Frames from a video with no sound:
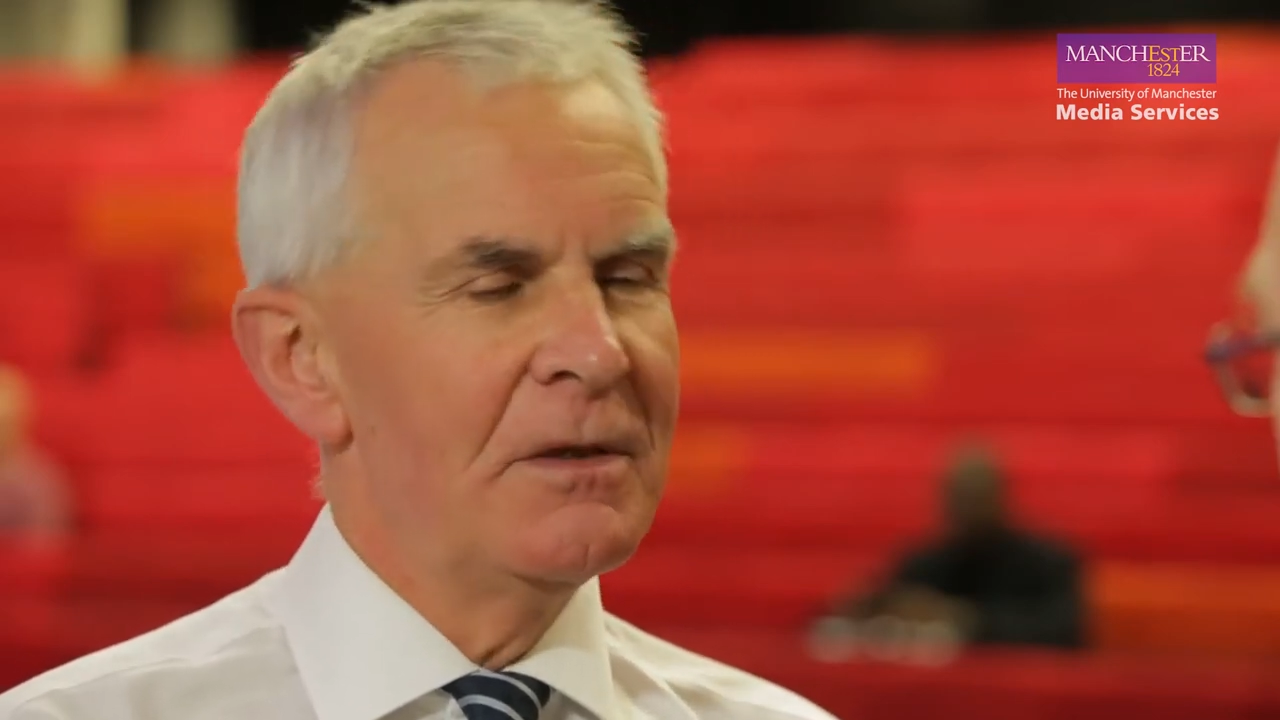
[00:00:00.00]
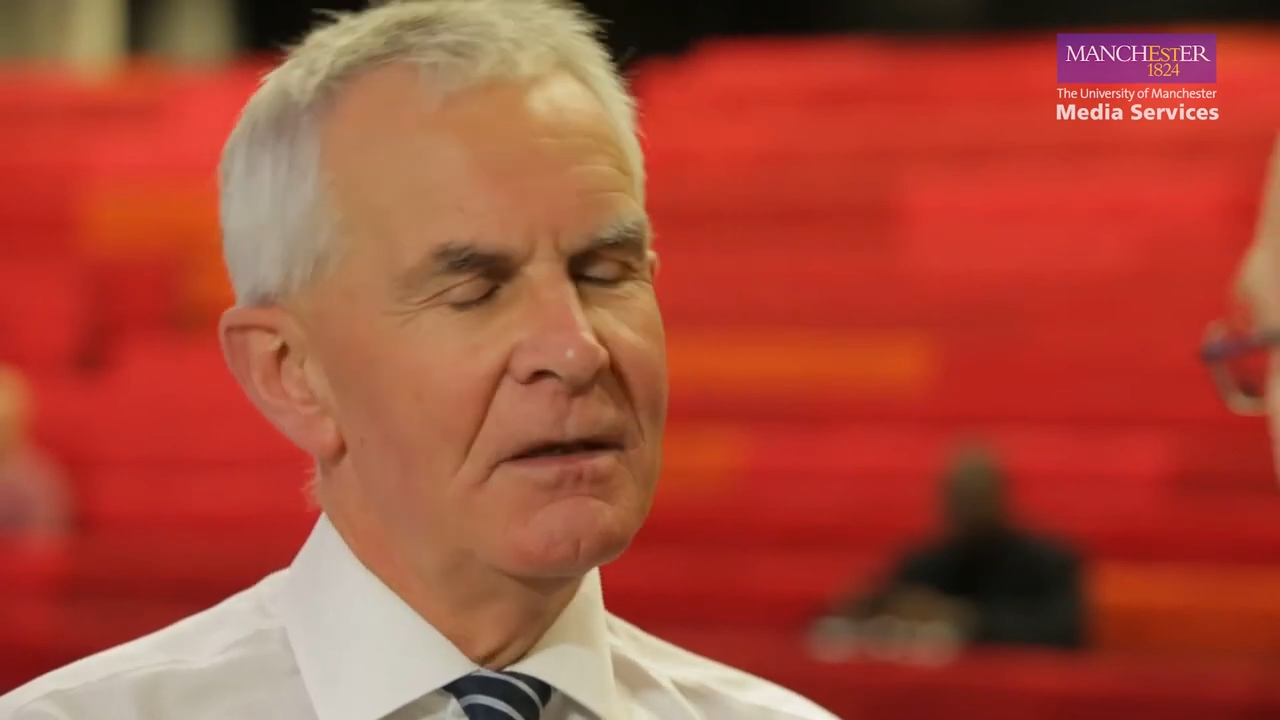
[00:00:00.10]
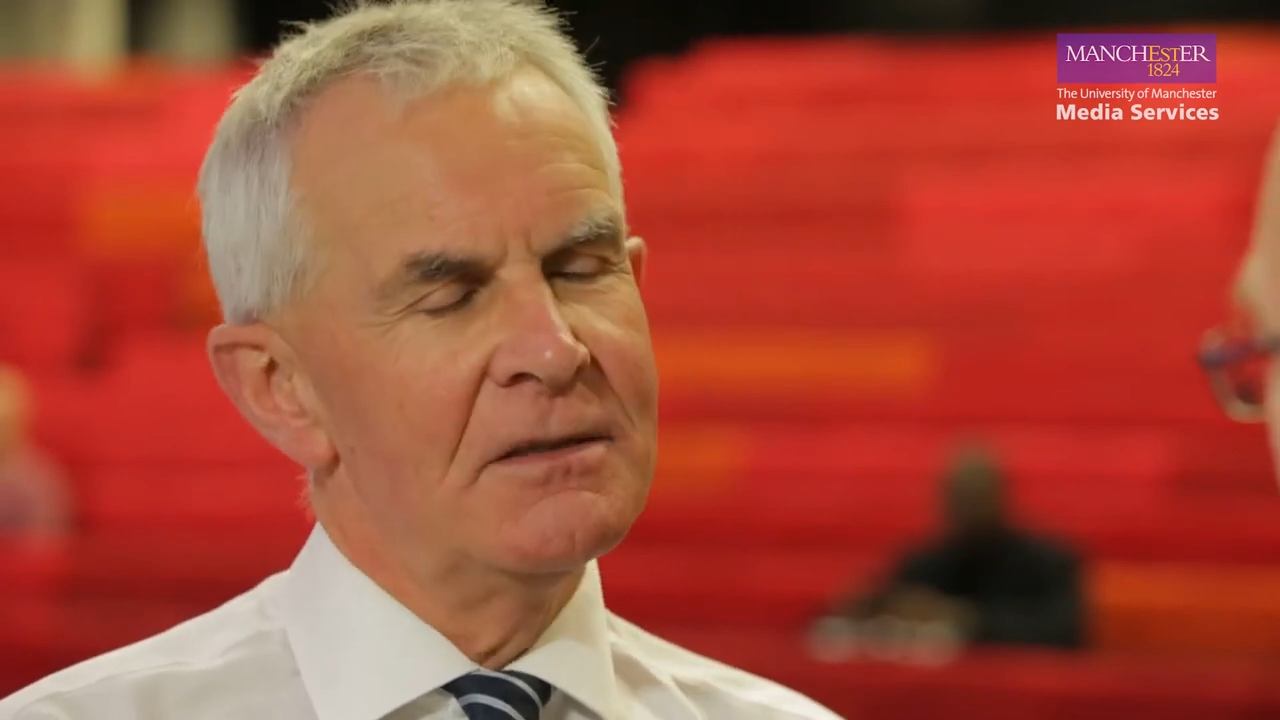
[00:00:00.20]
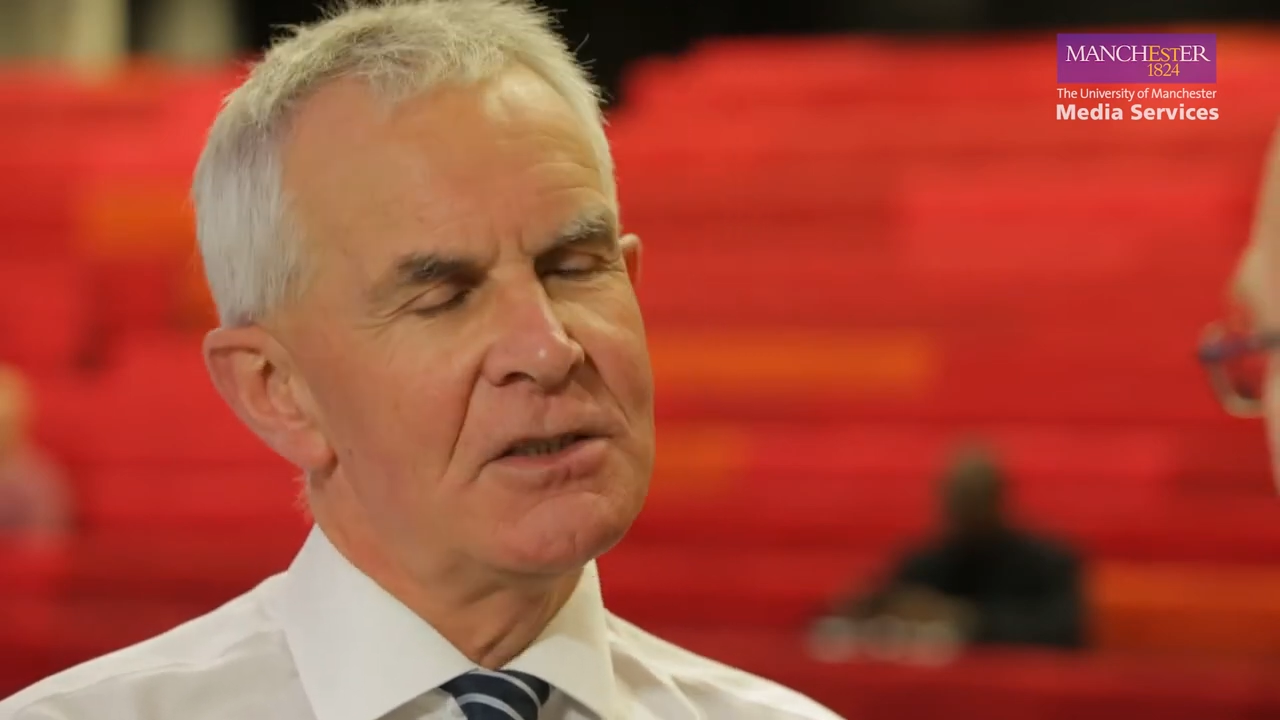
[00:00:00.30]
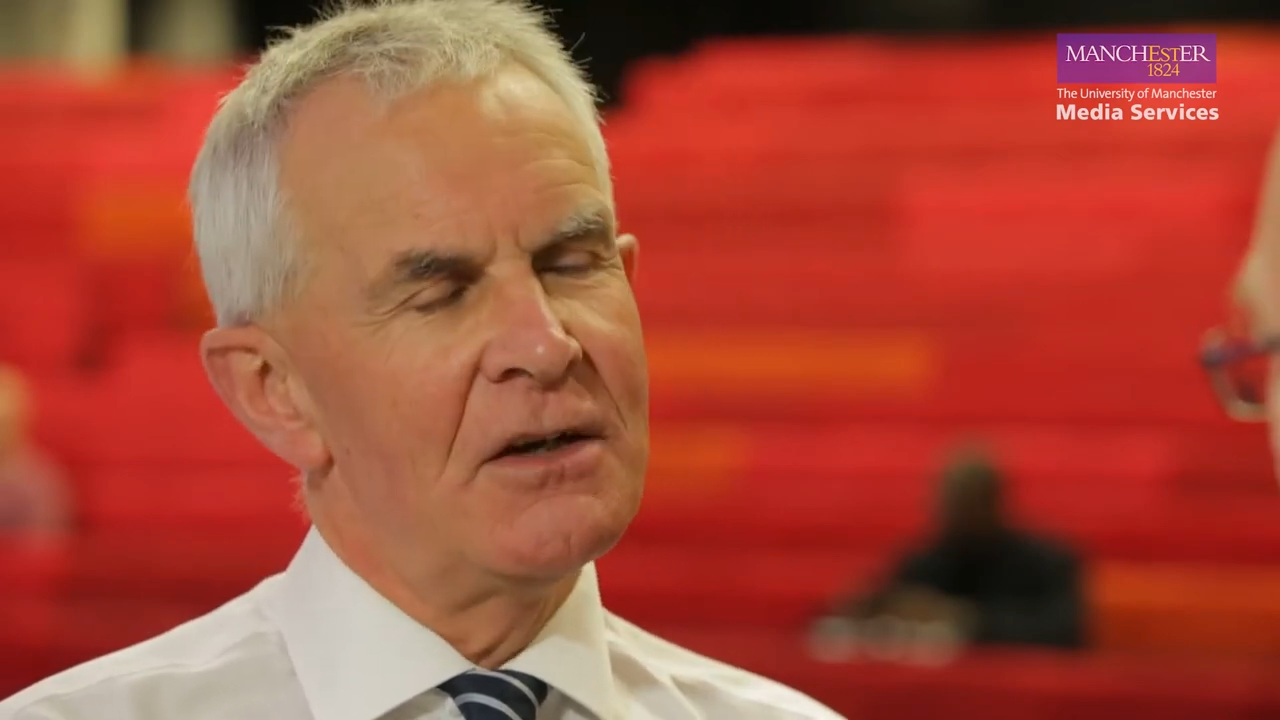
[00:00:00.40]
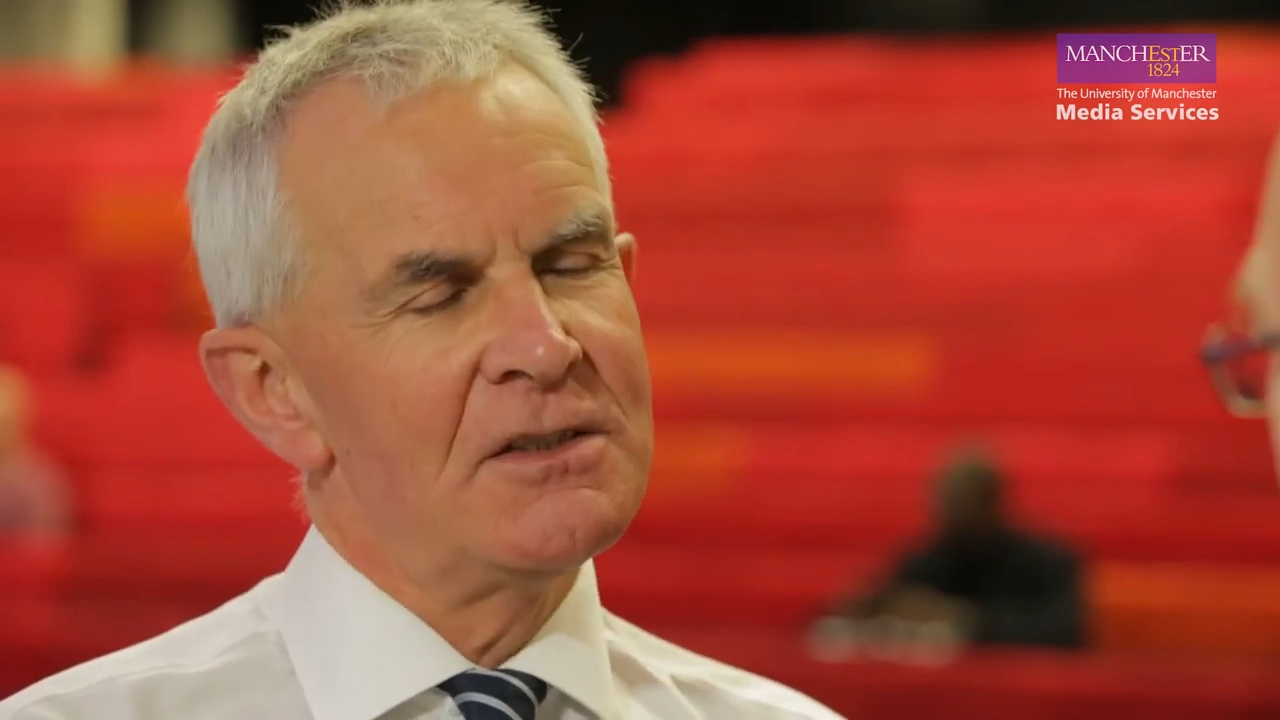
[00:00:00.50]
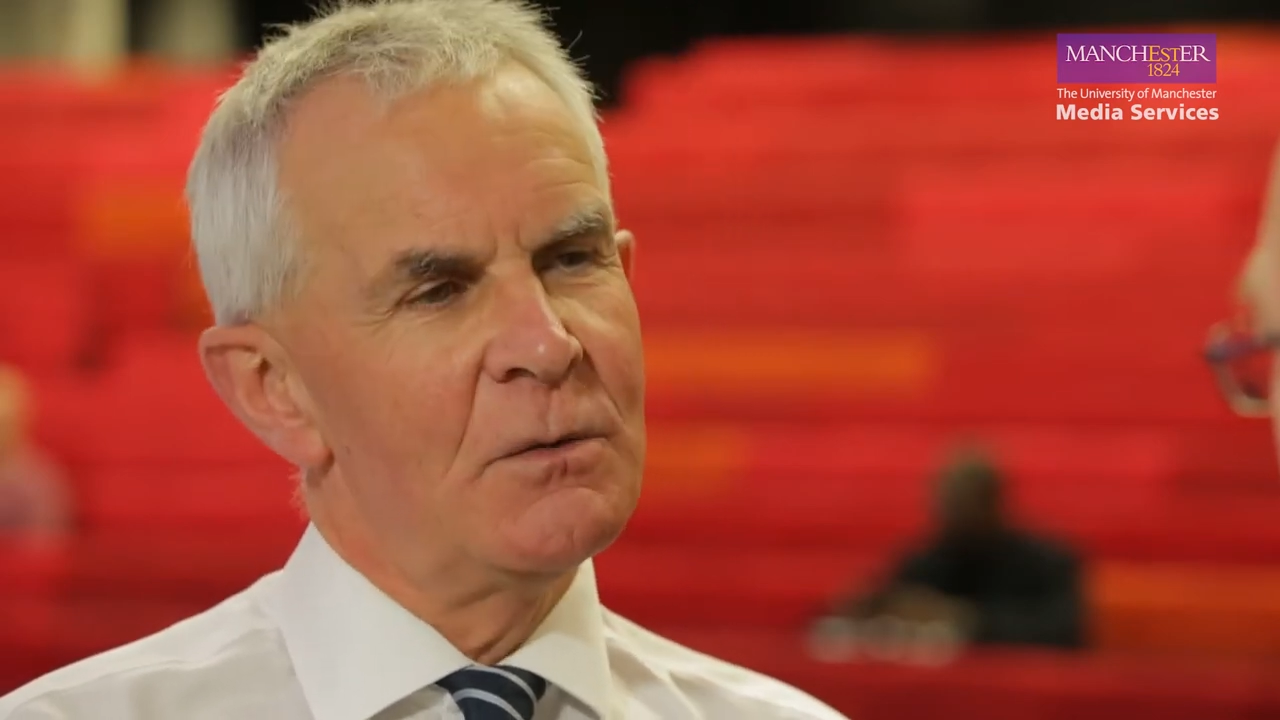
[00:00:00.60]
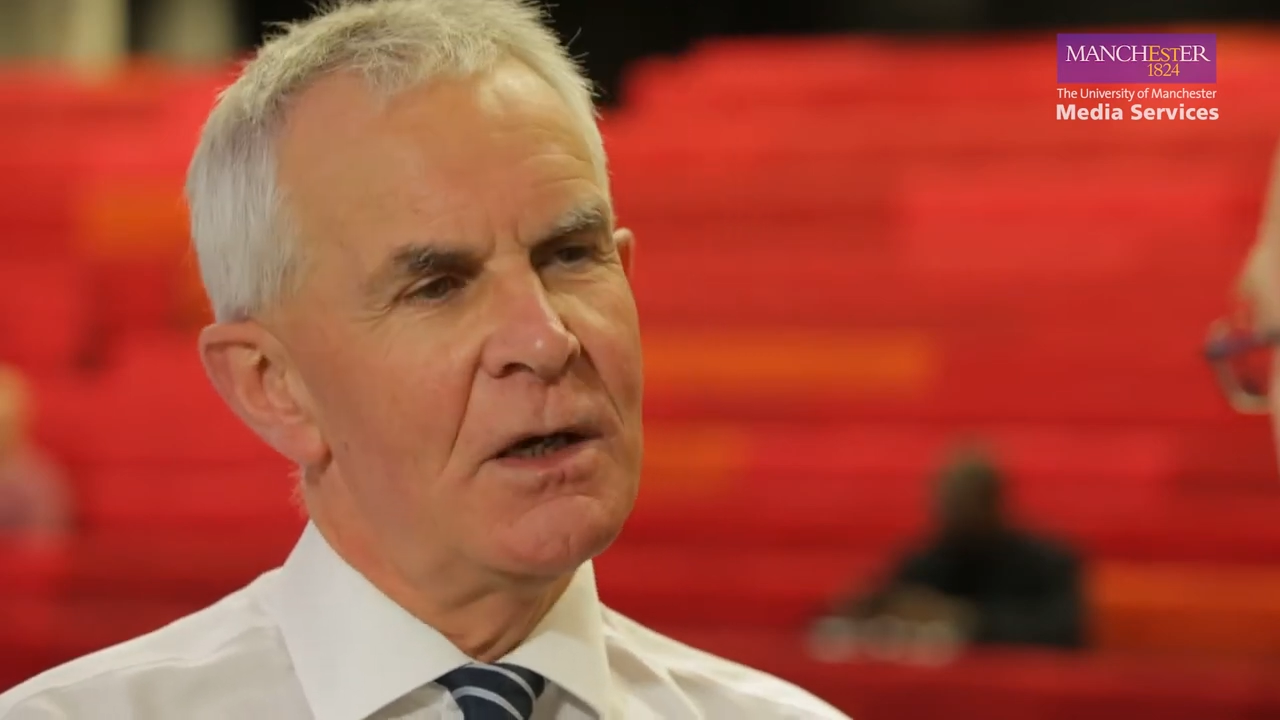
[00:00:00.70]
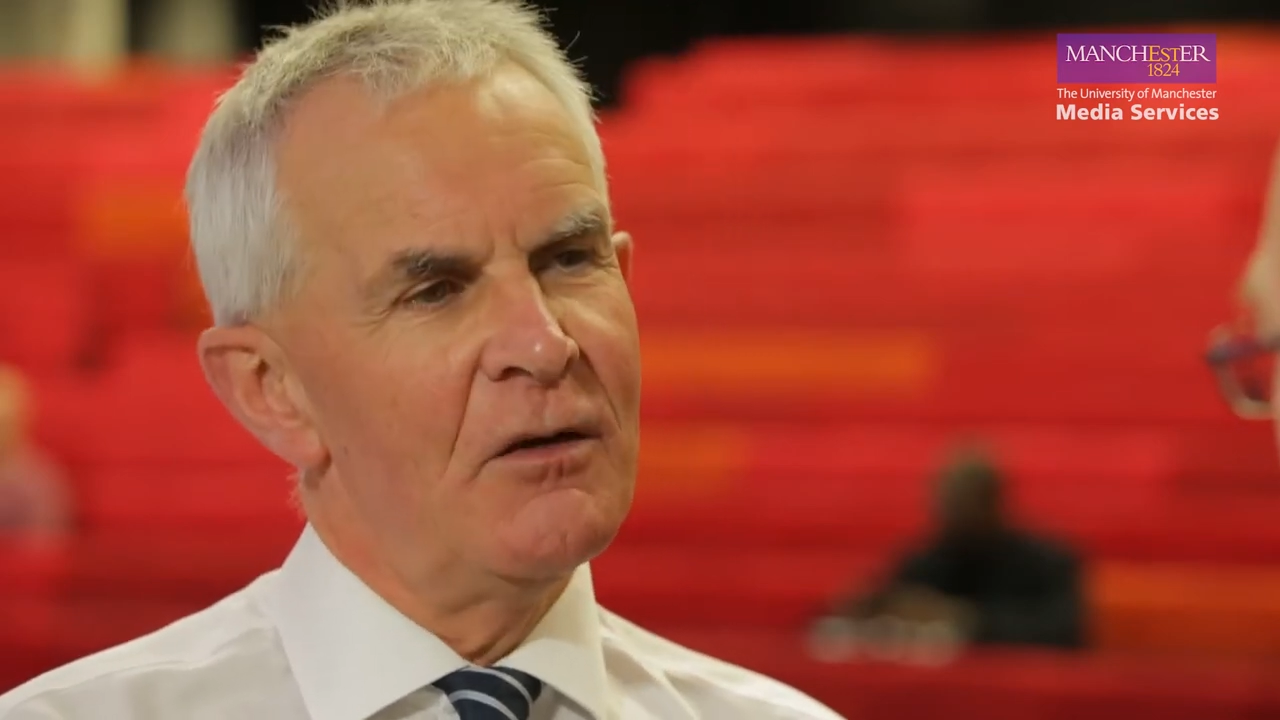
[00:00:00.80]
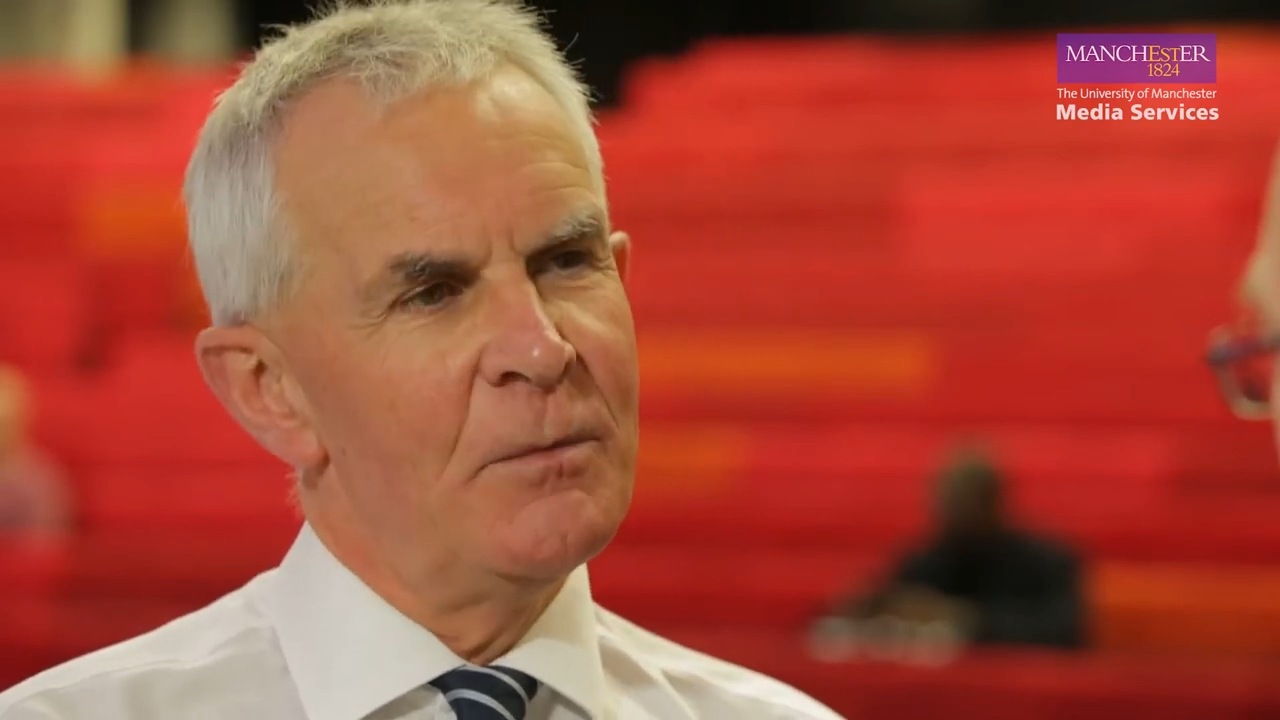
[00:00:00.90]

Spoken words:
the charity work